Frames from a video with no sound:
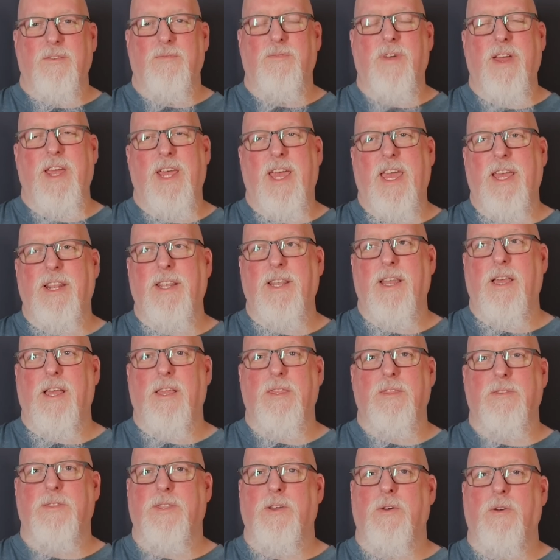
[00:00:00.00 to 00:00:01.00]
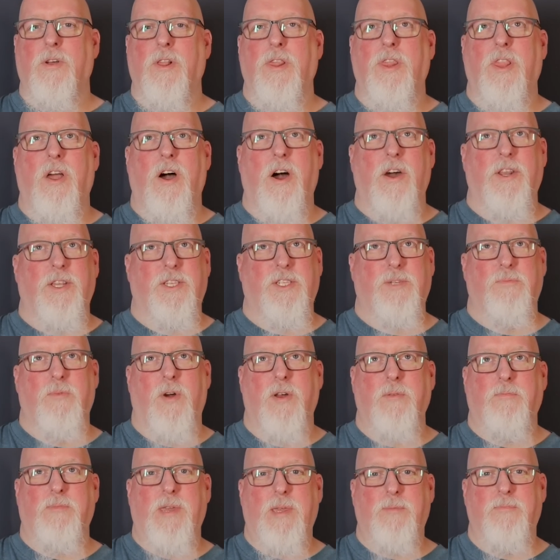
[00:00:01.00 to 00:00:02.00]
Right, and there are a lot of
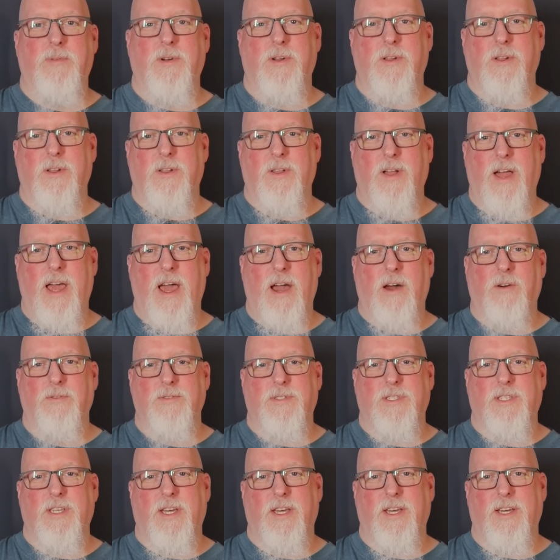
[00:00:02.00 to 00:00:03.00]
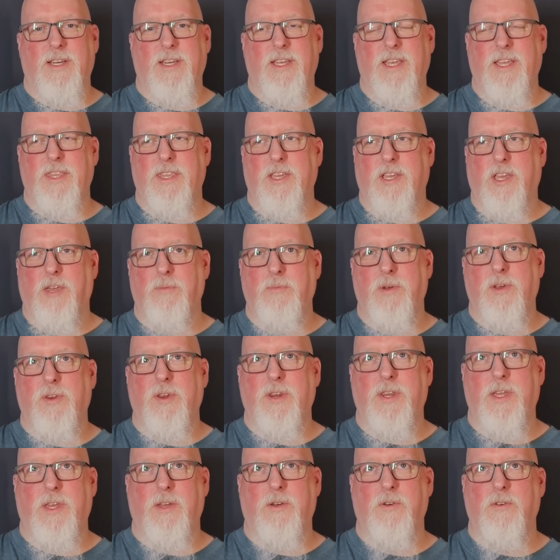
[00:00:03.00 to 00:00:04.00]
smart people out uh, in the
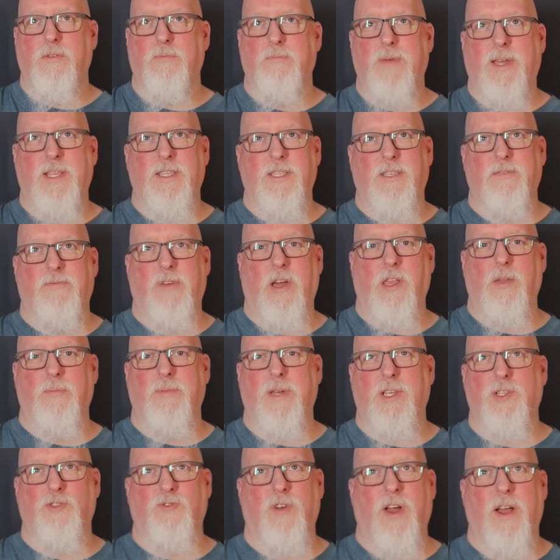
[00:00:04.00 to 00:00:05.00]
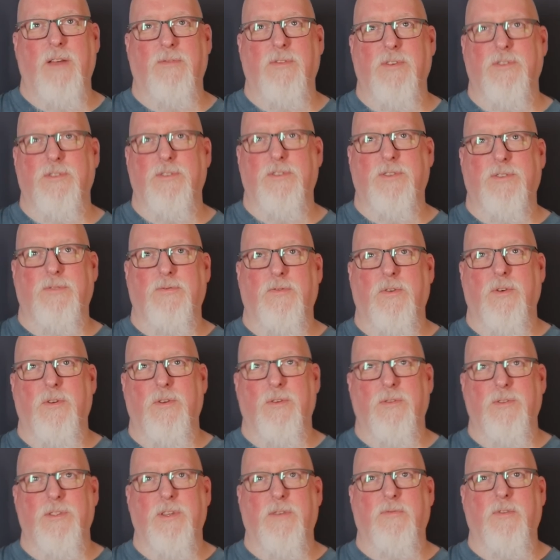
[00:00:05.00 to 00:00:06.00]
community who've been developing drivers
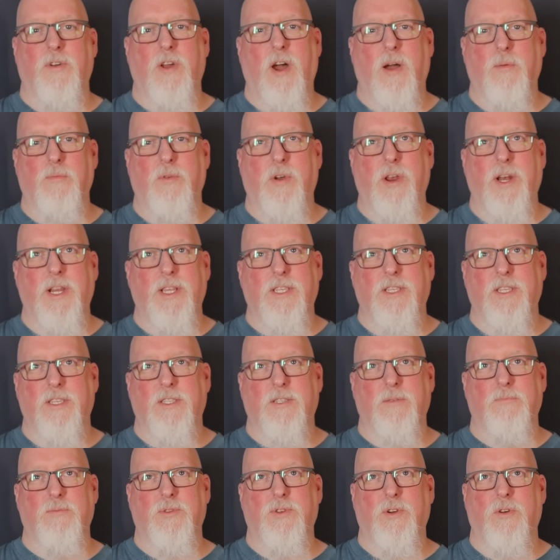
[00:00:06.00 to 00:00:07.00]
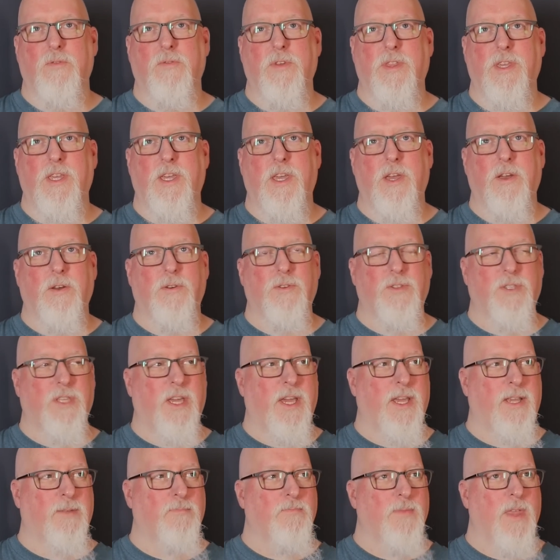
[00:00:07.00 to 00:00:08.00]
for different operating systems over the years,
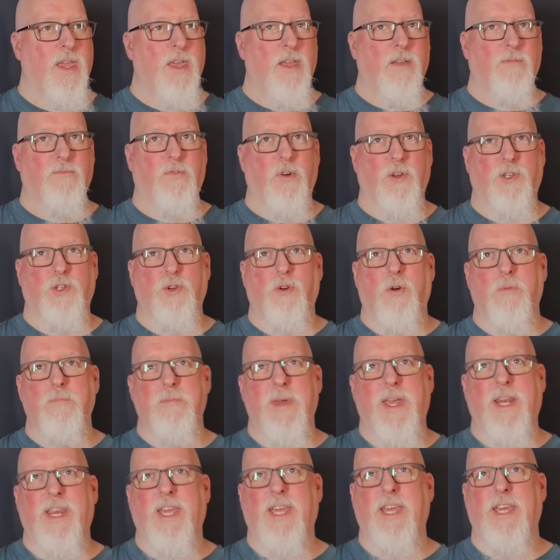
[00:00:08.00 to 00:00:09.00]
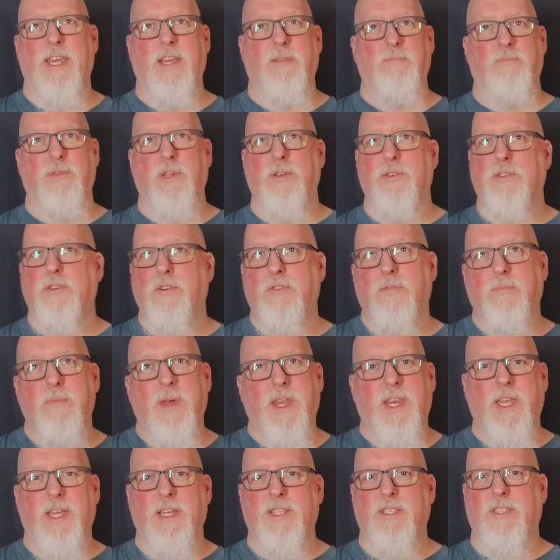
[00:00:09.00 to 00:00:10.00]
like virtual MIDI and Bluetooth
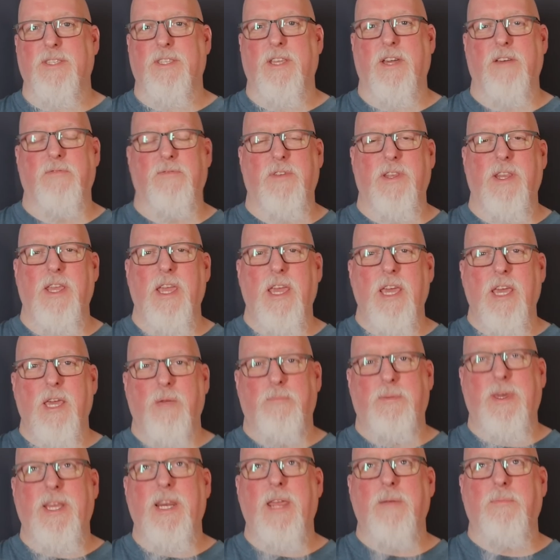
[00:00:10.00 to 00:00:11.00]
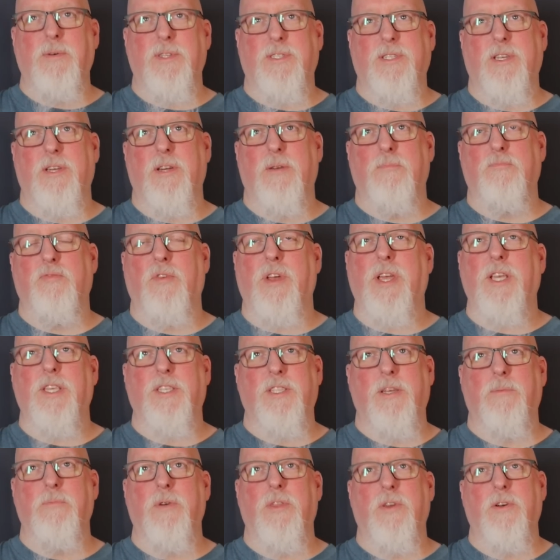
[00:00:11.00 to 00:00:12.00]
MIDI and stuff. And being able to bring
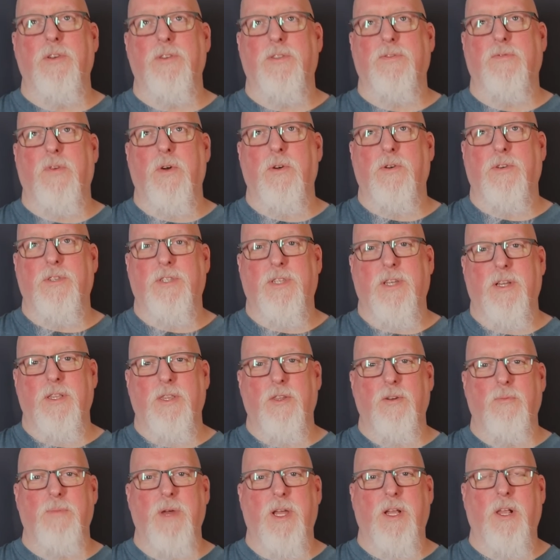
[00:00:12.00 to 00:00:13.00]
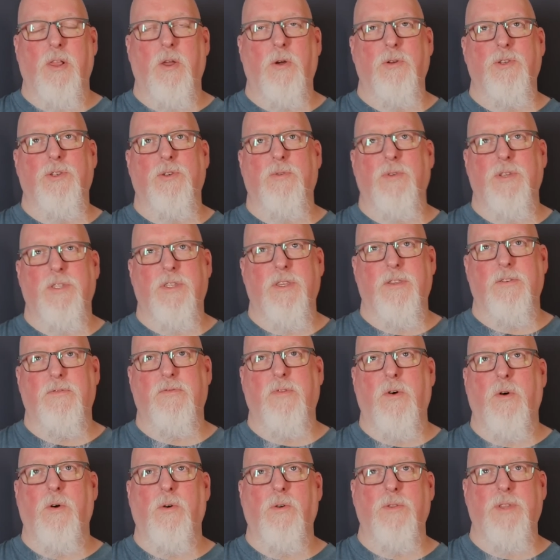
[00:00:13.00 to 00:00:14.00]
some of those folks a little bit closer into the
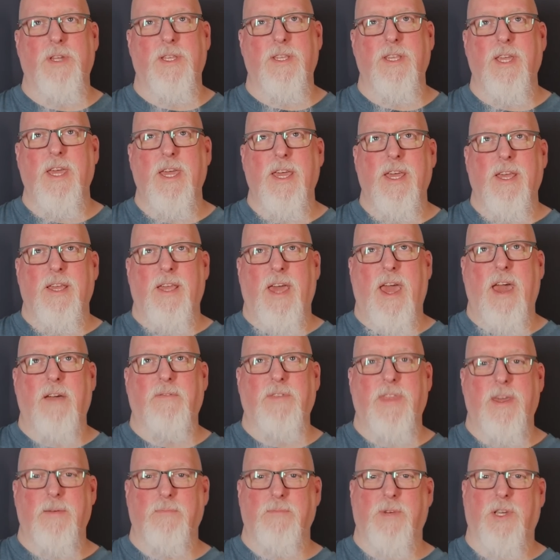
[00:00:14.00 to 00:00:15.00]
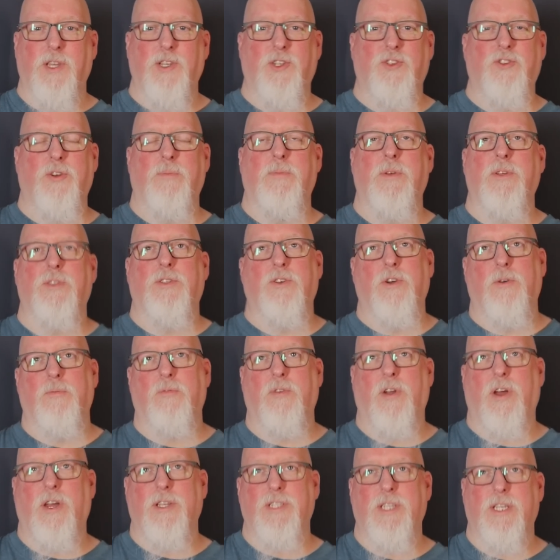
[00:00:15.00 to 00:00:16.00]
fold and have them contribute to a
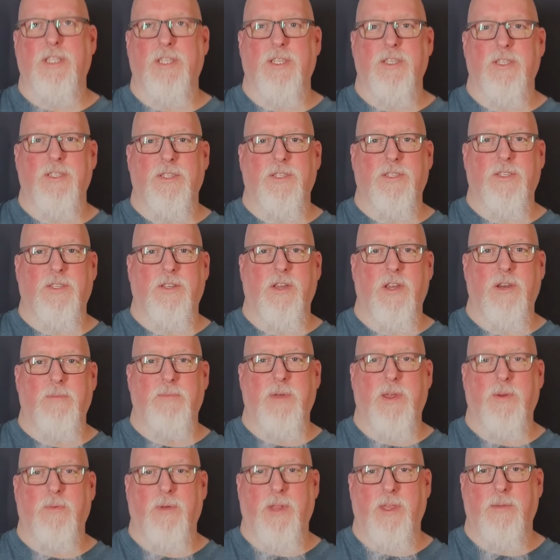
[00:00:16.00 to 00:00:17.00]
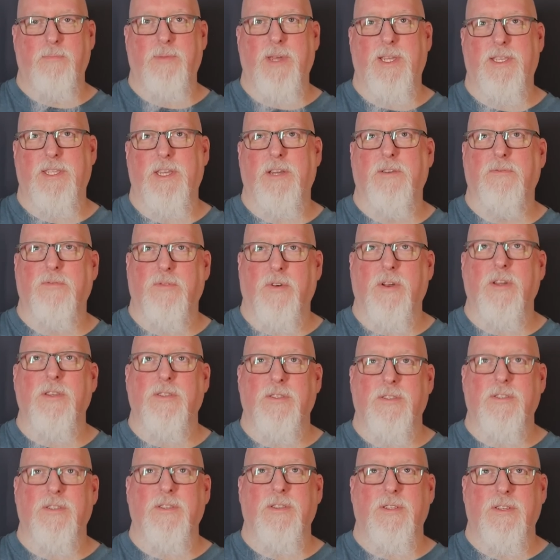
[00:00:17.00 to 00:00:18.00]
project is going to be a really big deal for
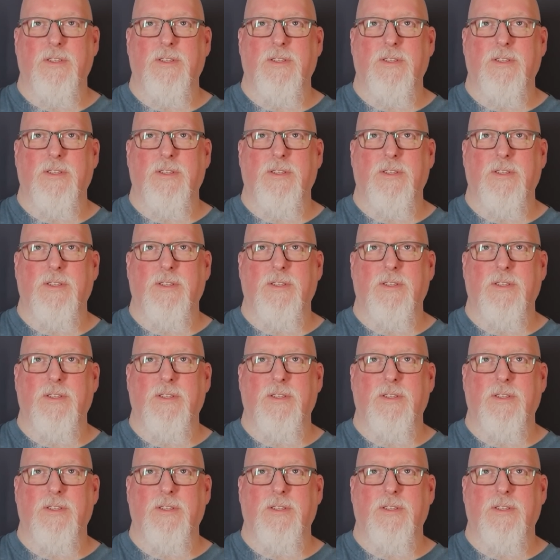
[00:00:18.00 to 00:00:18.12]
us.